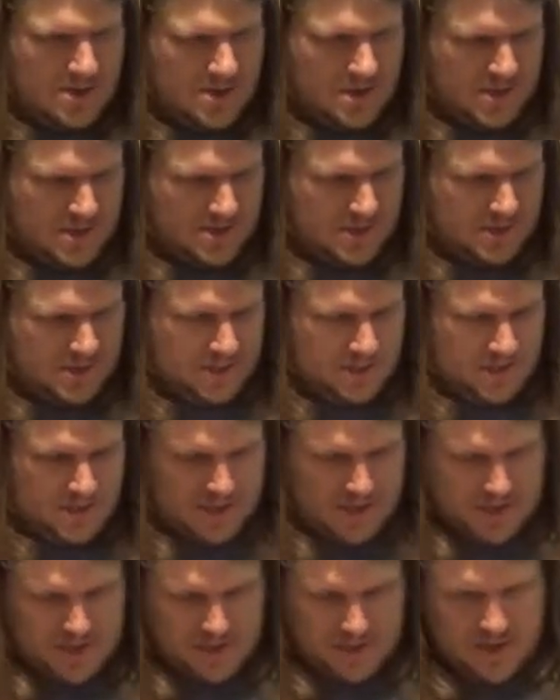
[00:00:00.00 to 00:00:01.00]
let's
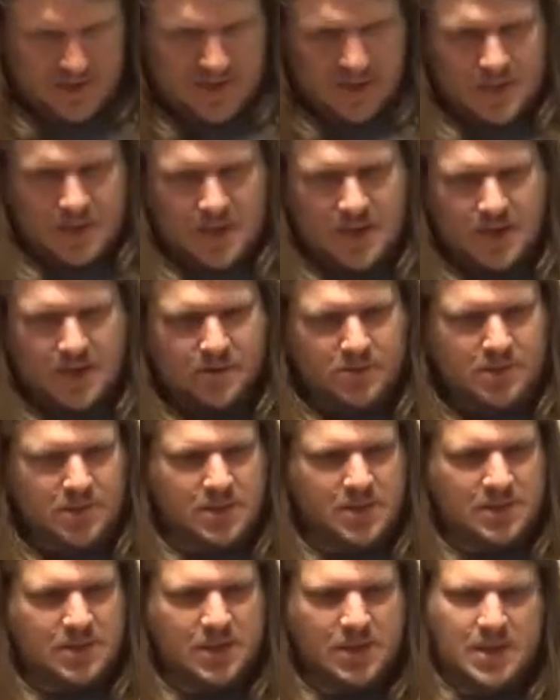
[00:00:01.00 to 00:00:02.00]
see. I don't
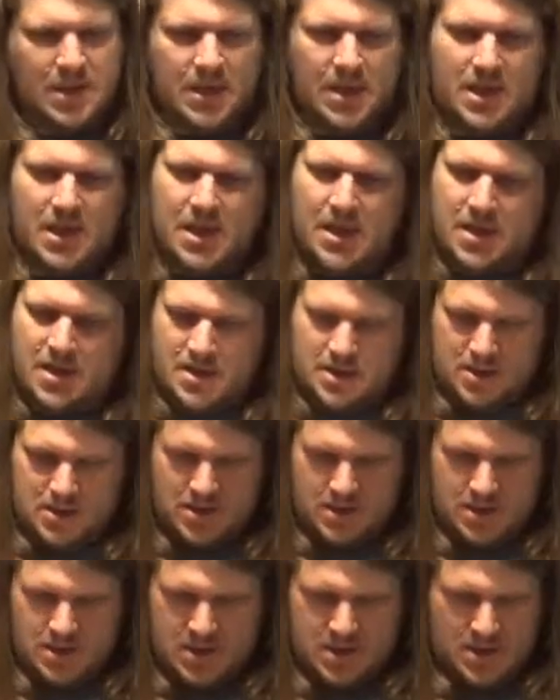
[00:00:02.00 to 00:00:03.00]
see
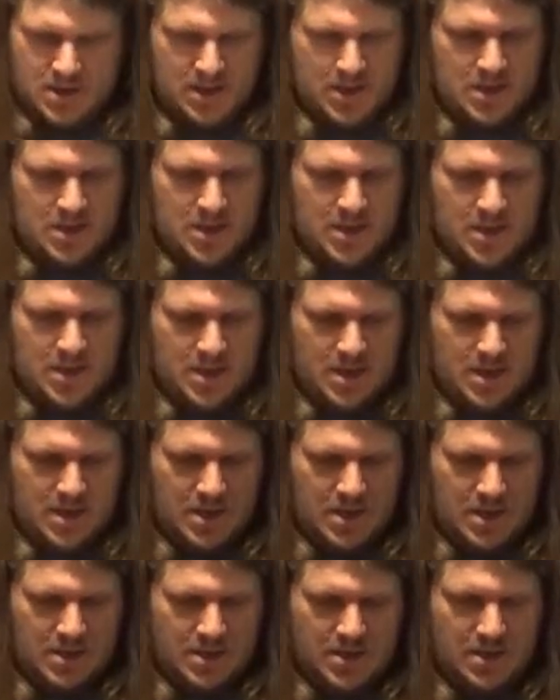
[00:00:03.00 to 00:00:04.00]

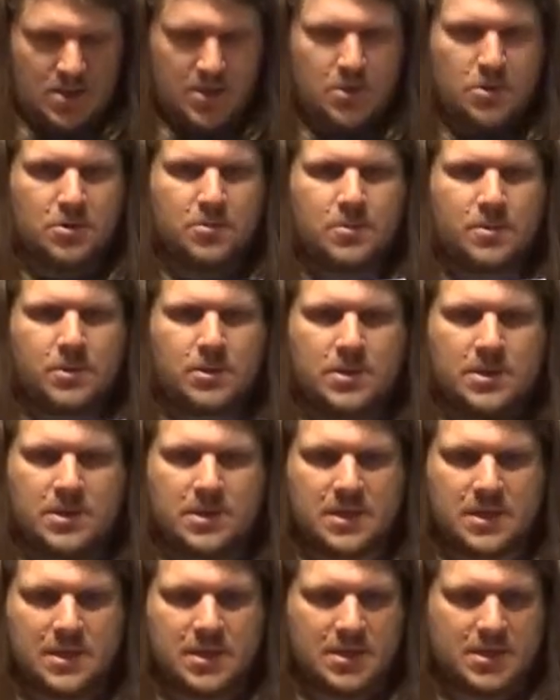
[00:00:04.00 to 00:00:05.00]
any notable
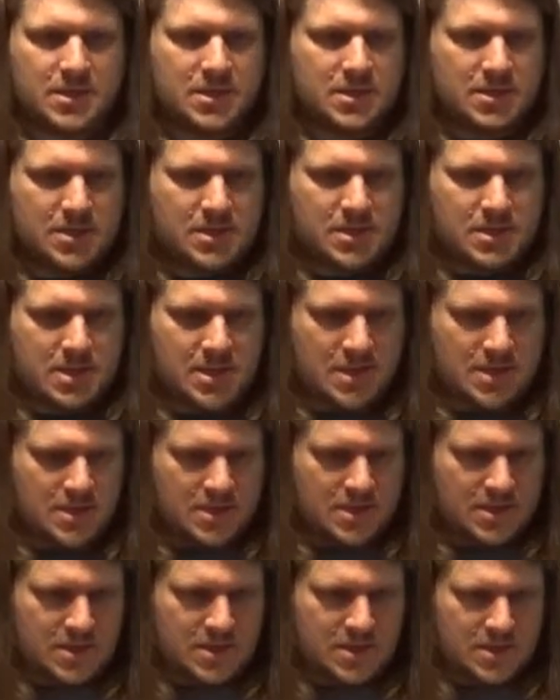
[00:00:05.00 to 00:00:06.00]
dings,
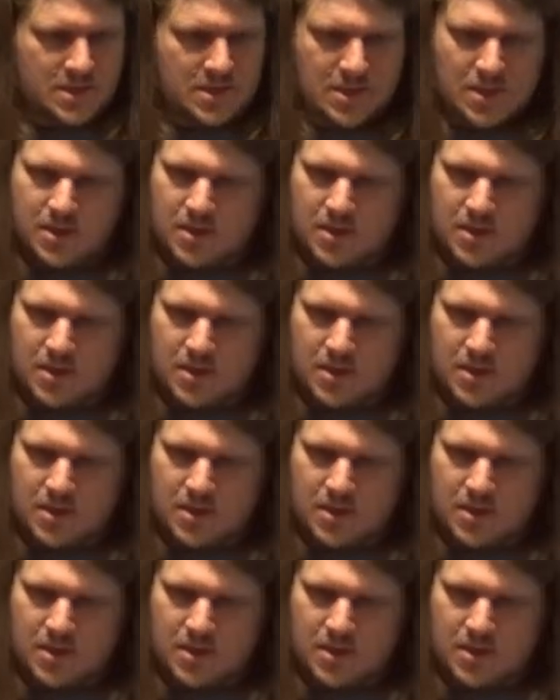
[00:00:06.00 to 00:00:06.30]
dents,